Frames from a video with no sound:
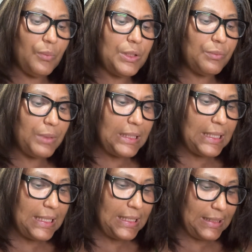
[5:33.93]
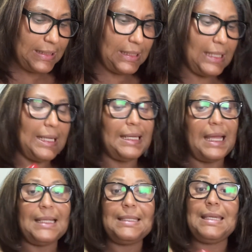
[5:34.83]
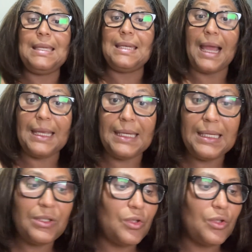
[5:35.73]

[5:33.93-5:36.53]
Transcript: released in the 1990s.